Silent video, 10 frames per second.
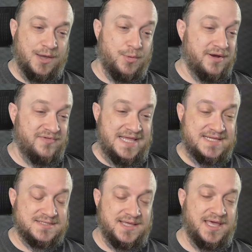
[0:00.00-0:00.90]
It would have
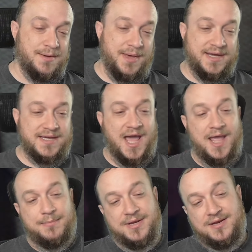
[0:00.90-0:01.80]
easily hit about a
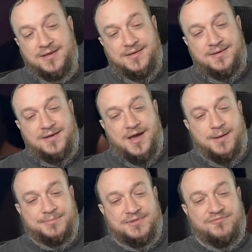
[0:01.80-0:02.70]
diamond
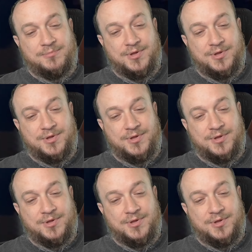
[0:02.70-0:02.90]
up from the